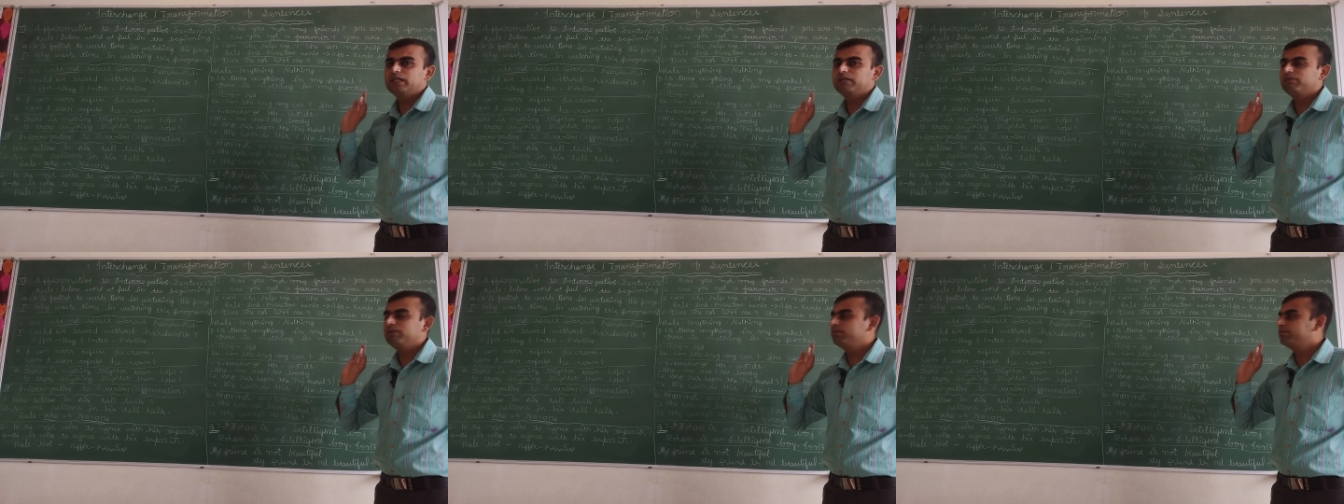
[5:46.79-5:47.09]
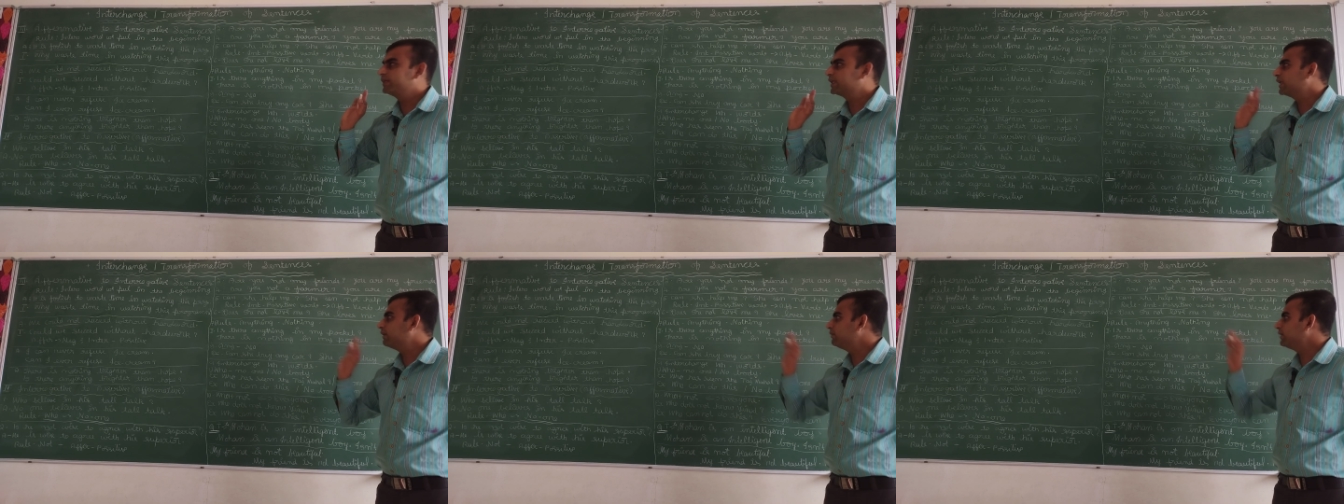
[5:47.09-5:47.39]
it will
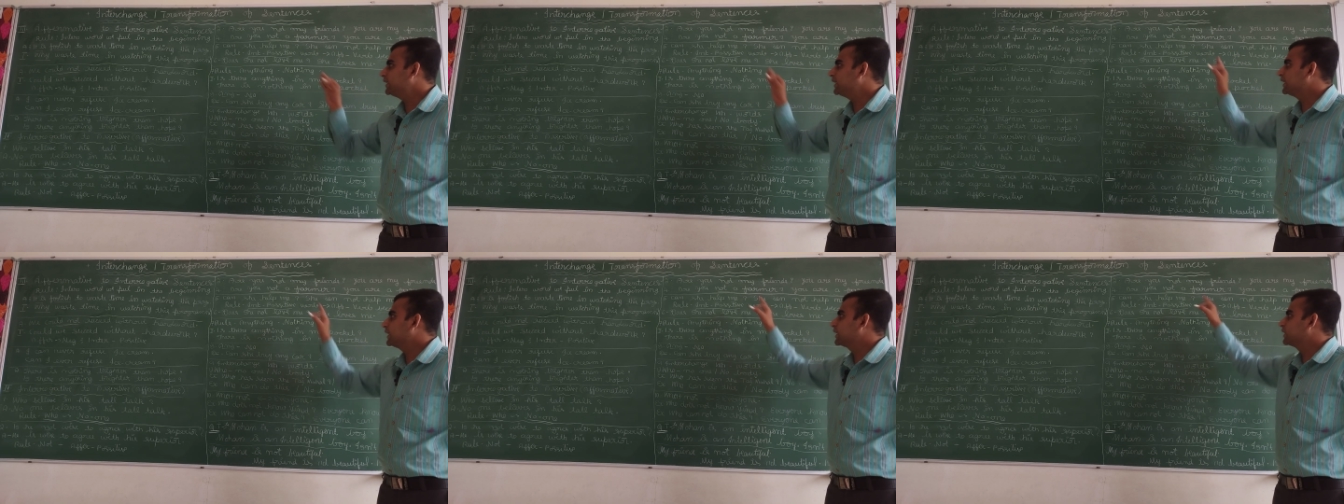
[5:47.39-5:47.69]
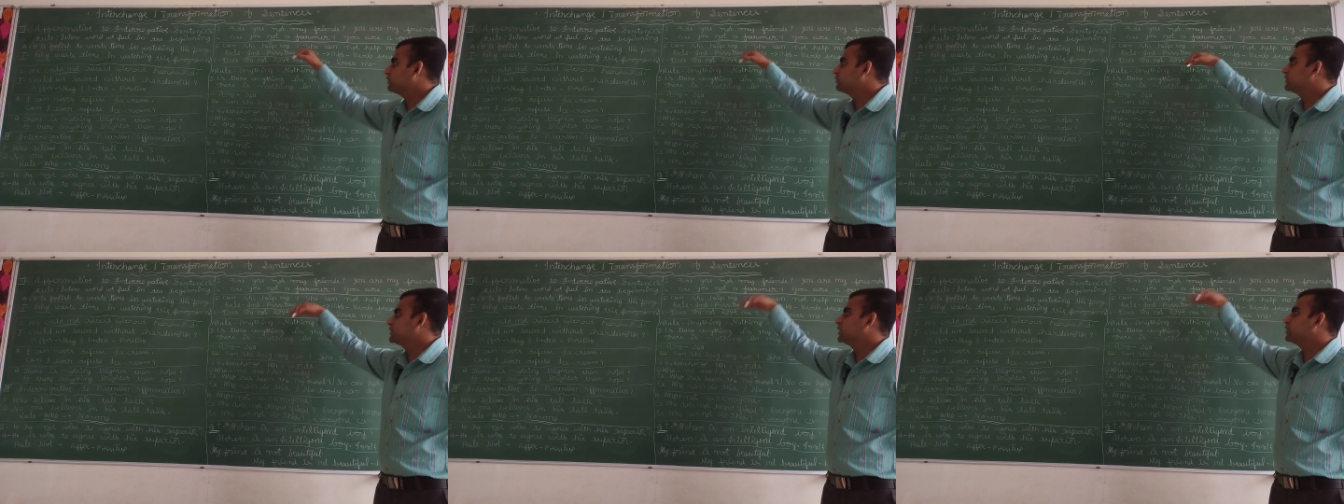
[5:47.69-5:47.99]
become a
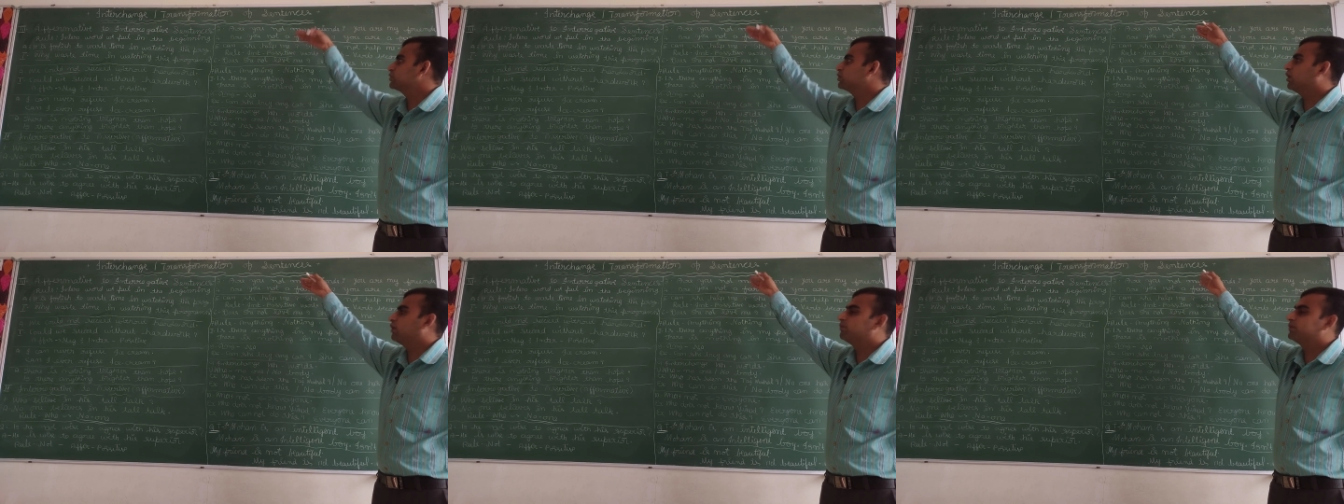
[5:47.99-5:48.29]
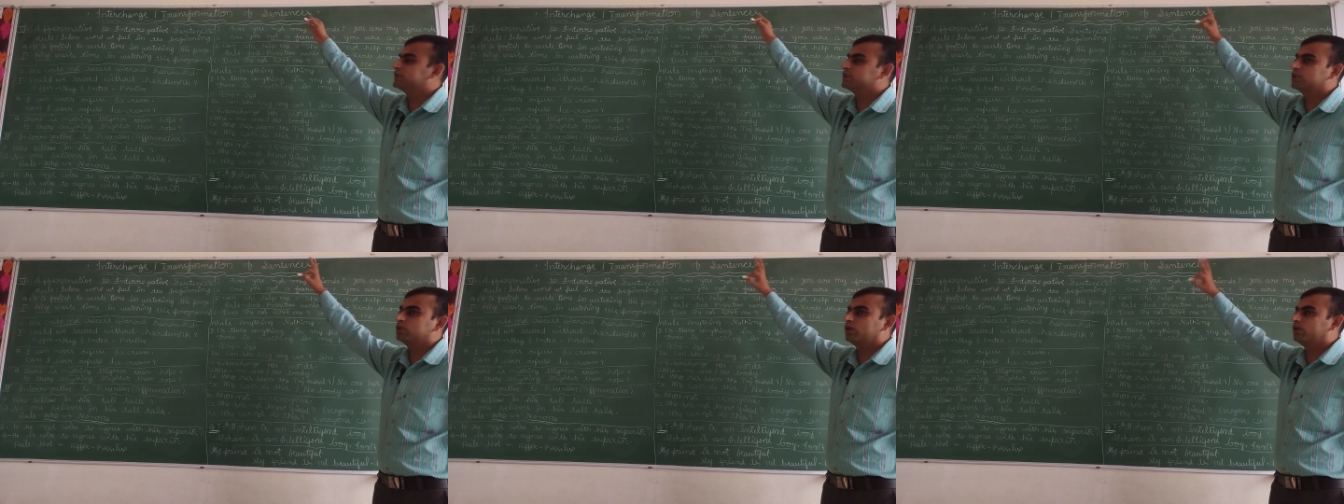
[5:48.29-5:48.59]
negative. Just
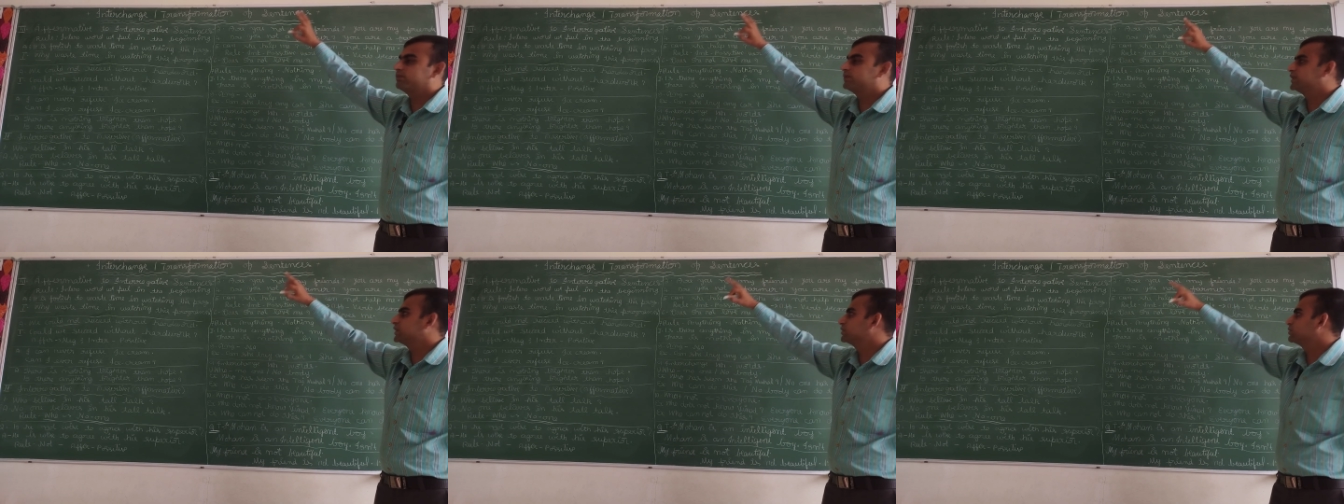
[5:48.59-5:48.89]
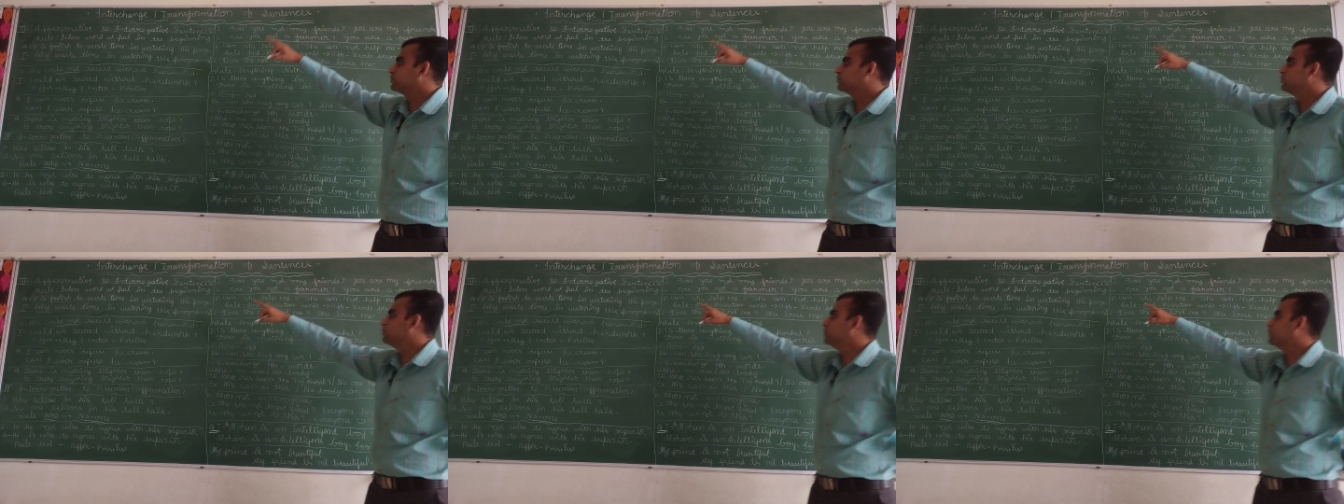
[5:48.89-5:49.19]
opposite of
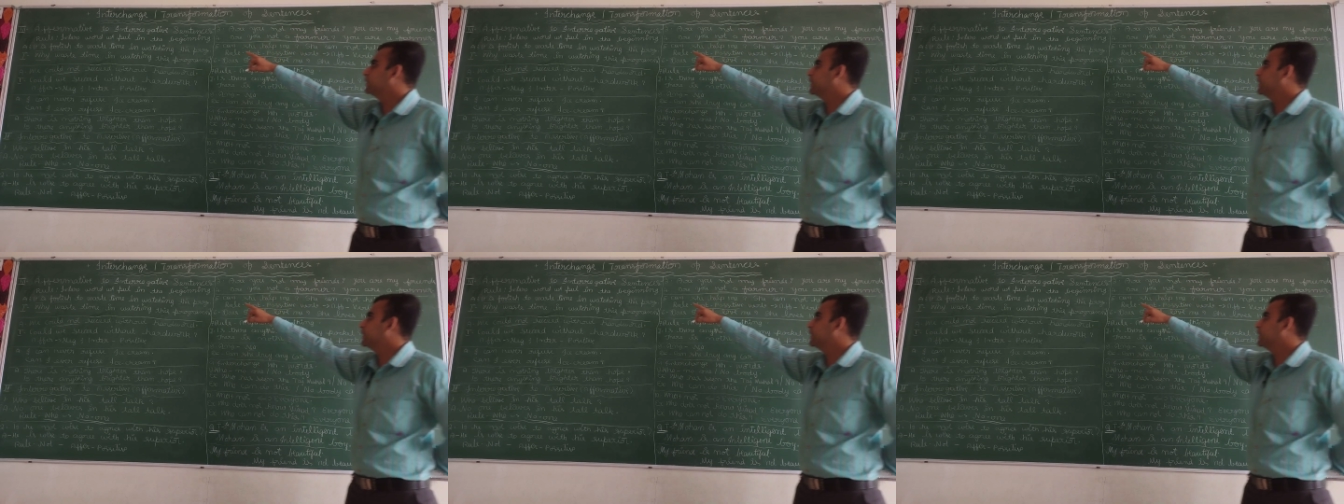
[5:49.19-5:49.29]
this rule.